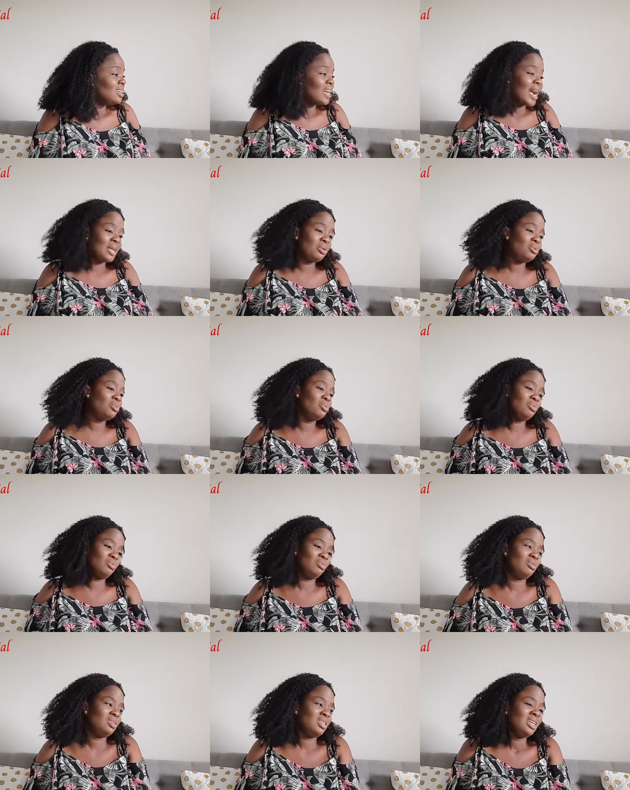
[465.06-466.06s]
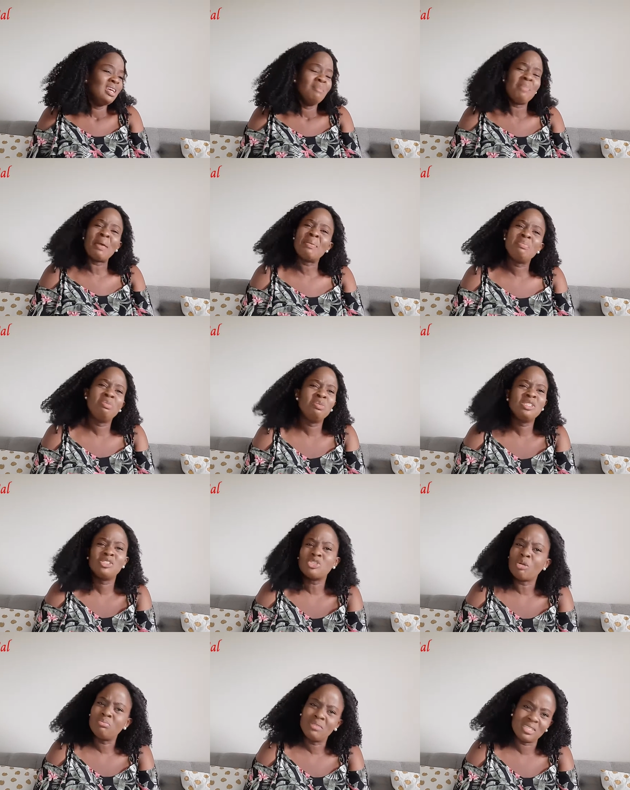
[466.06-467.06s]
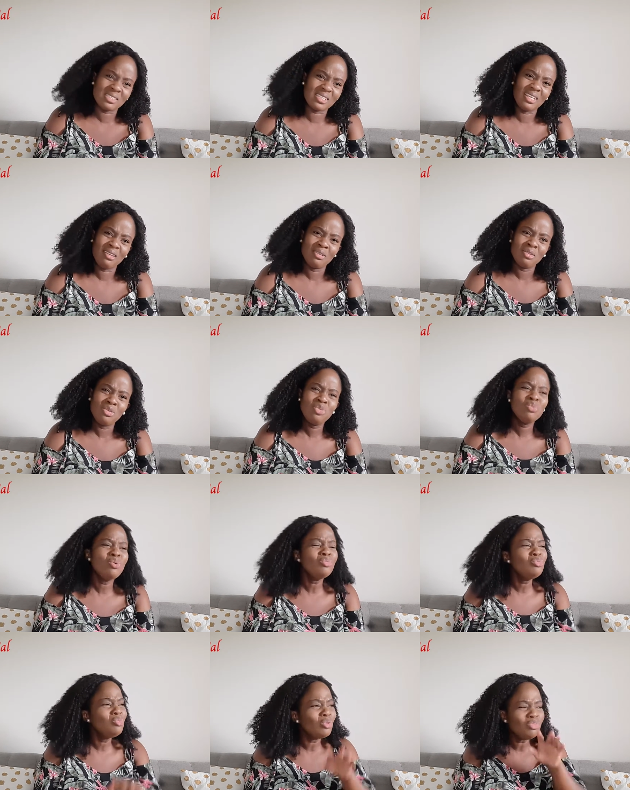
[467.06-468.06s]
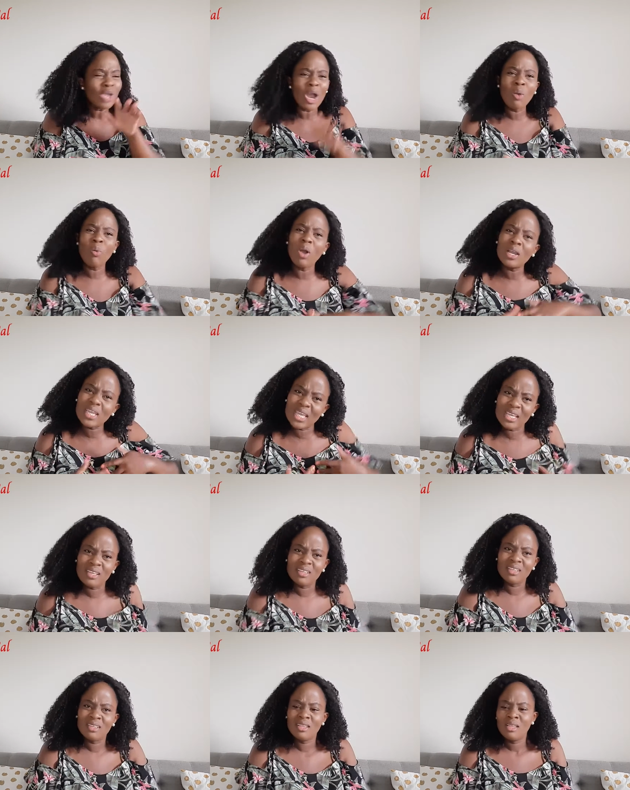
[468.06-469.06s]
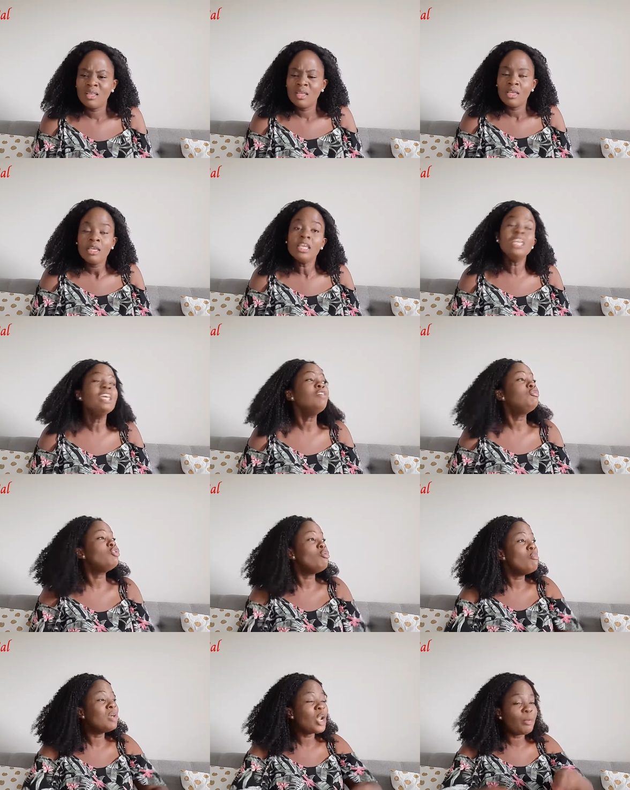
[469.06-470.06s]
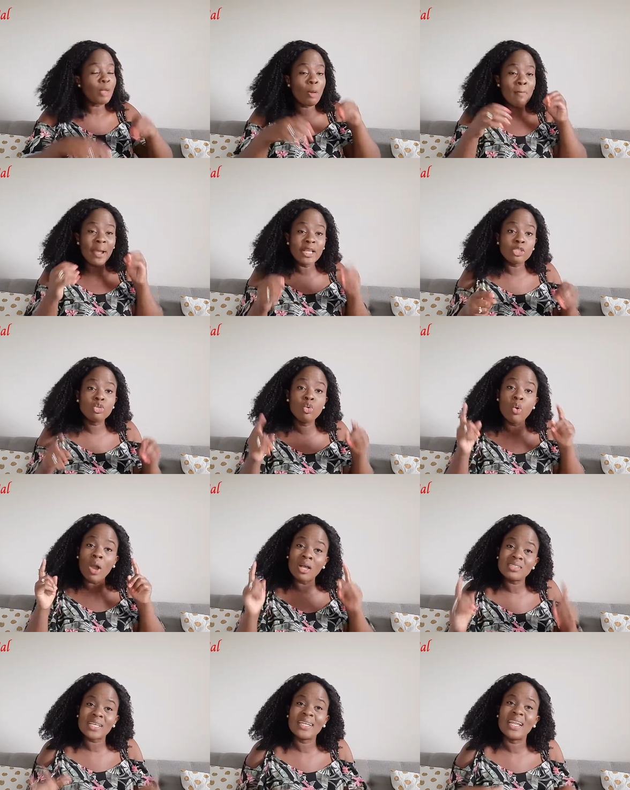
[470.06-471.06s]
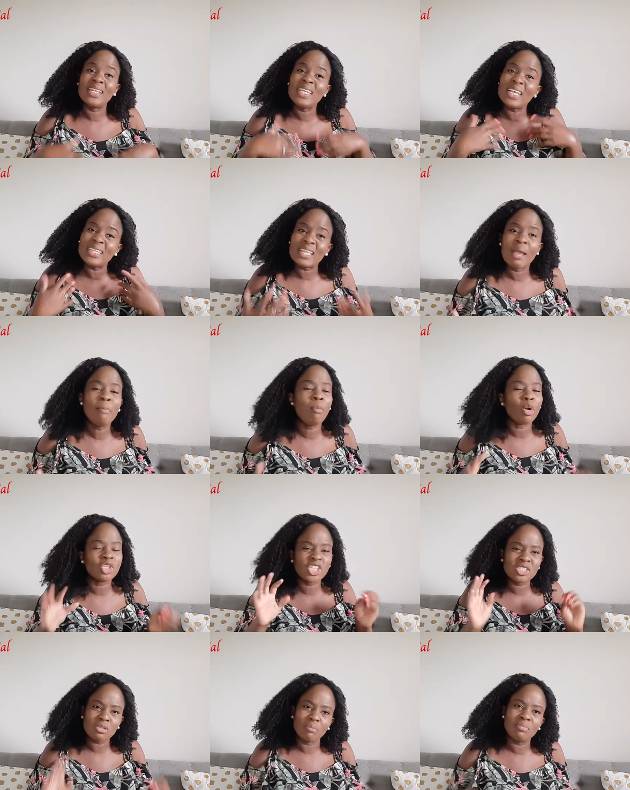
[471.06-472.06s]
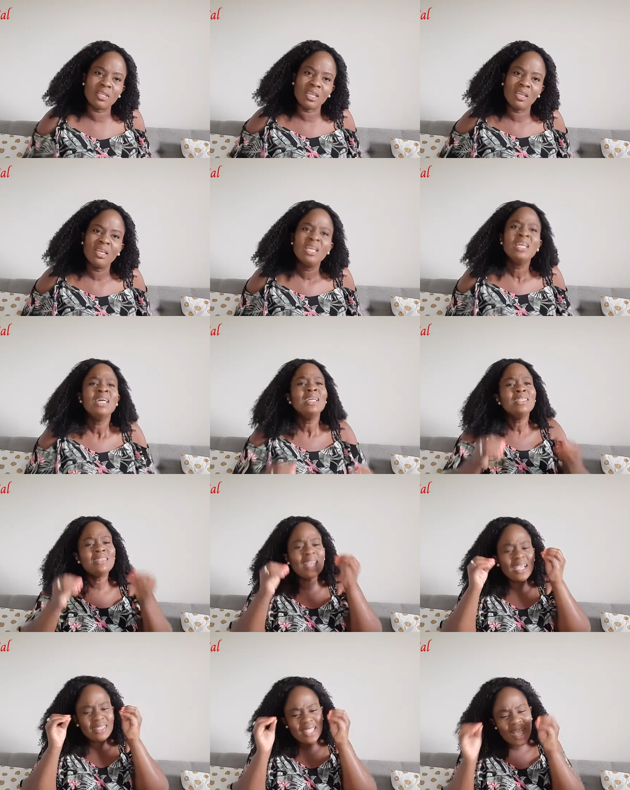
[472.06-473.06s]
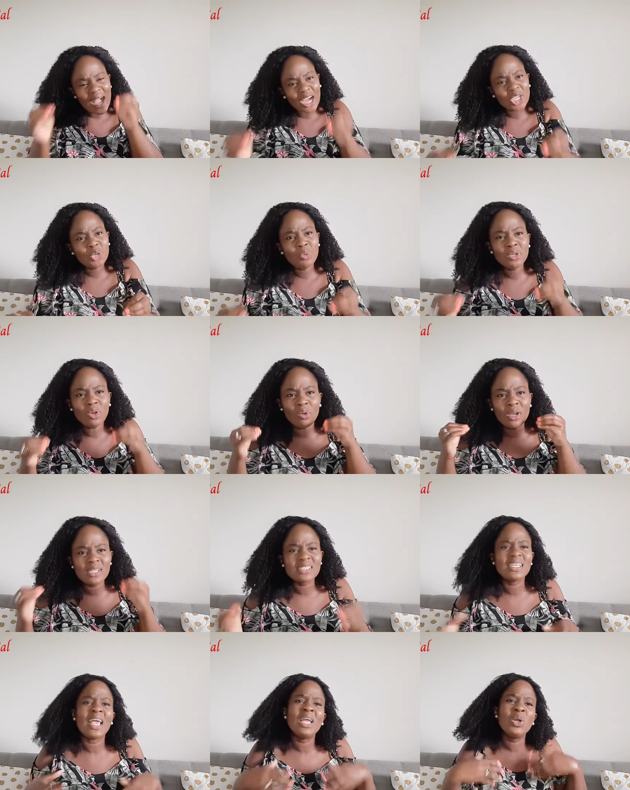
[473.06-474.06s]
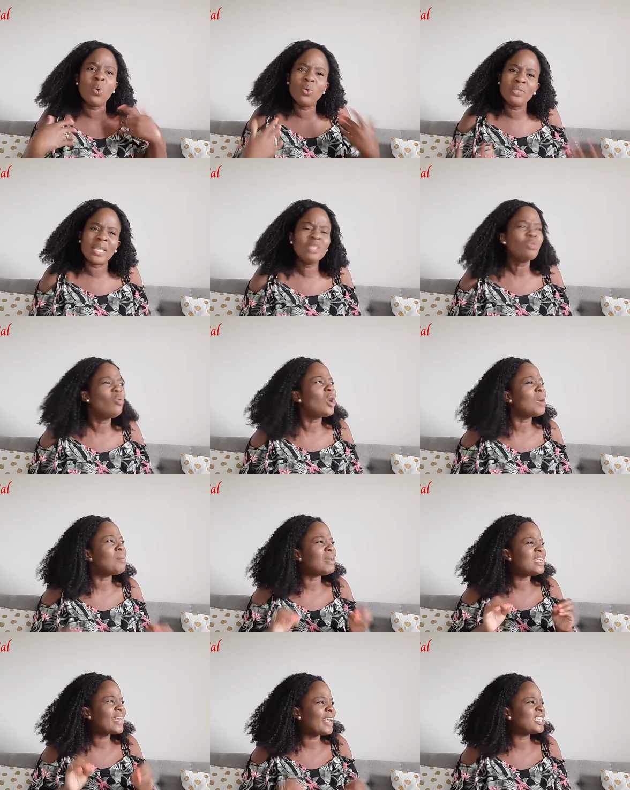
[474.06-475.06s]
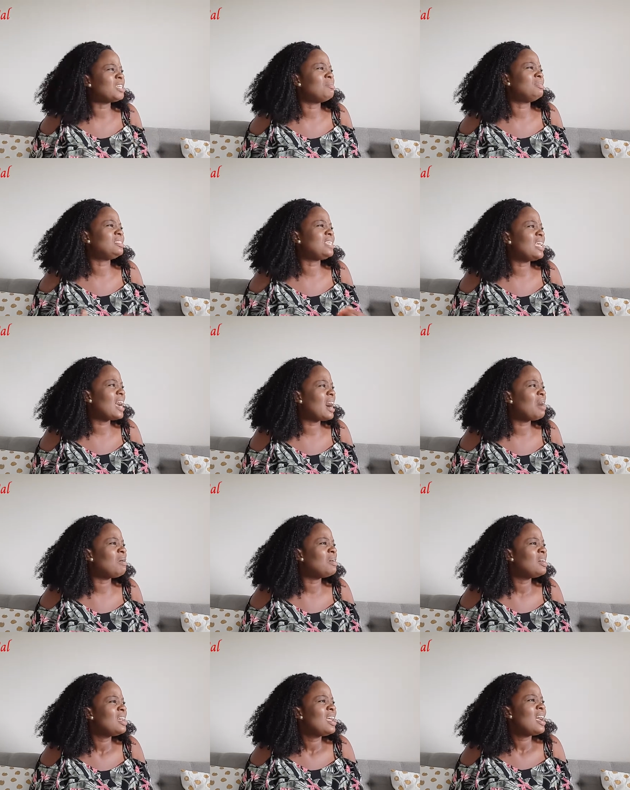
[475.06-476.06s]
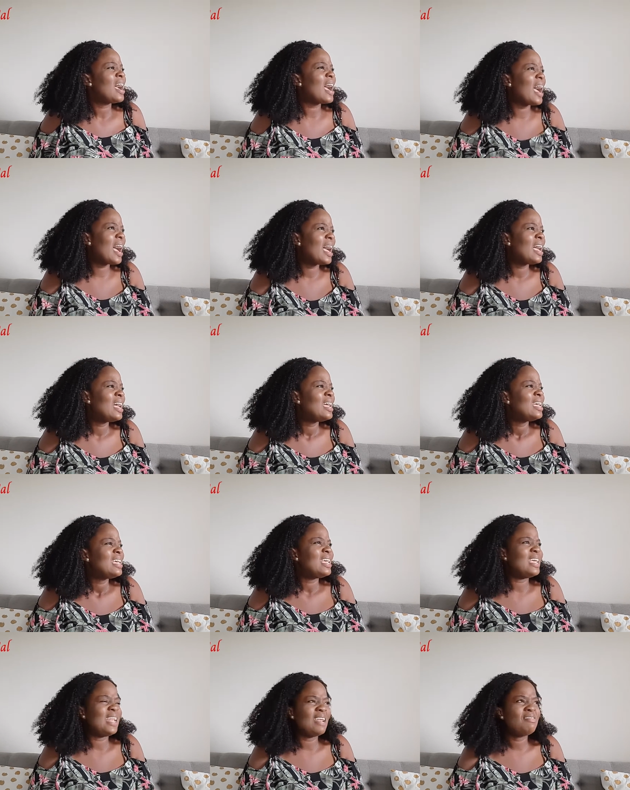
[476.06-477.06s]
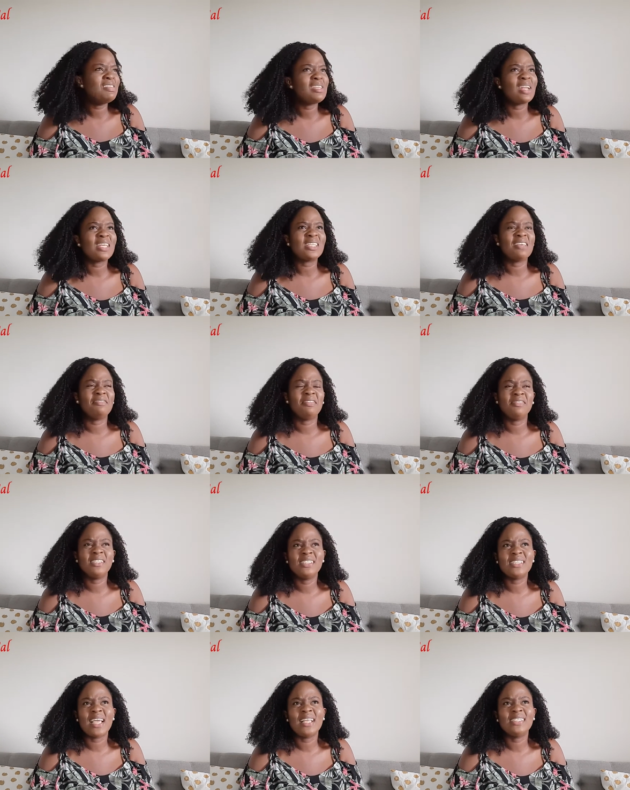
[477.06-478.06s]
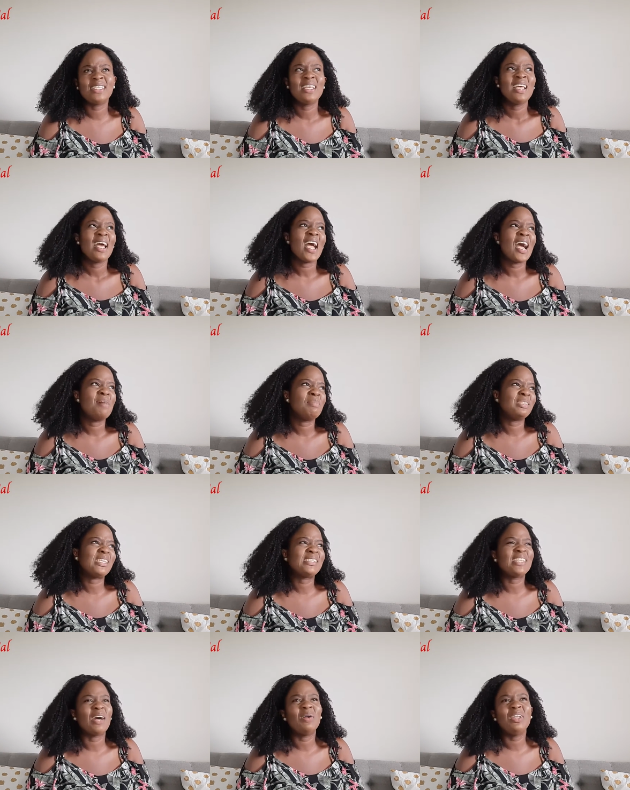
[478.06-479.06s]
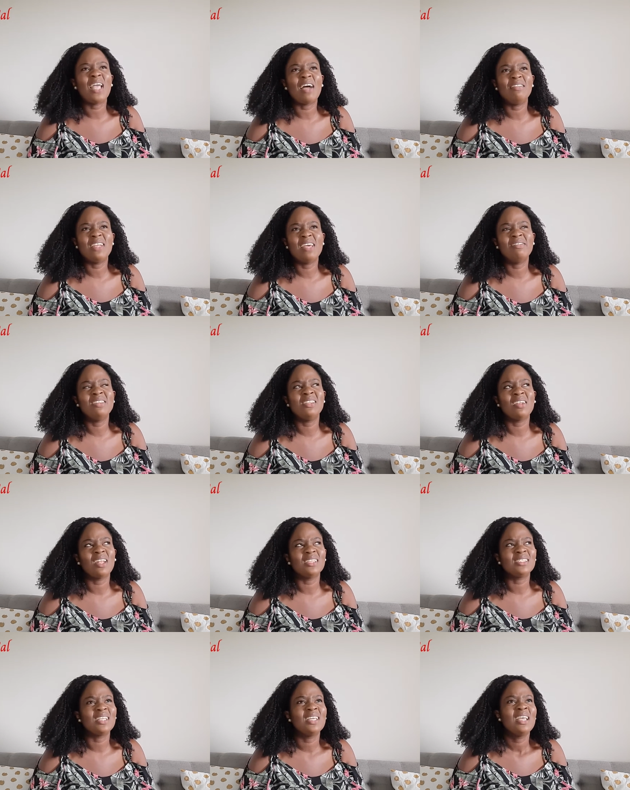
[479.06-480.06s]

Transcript: I don't know. Black people will stop this thing. You are working. If you made up your mind to go outside and eat and purchase something, take the accurate currency and go there. Don't come by the cash and say how, $11.50. My sister, I only have $11.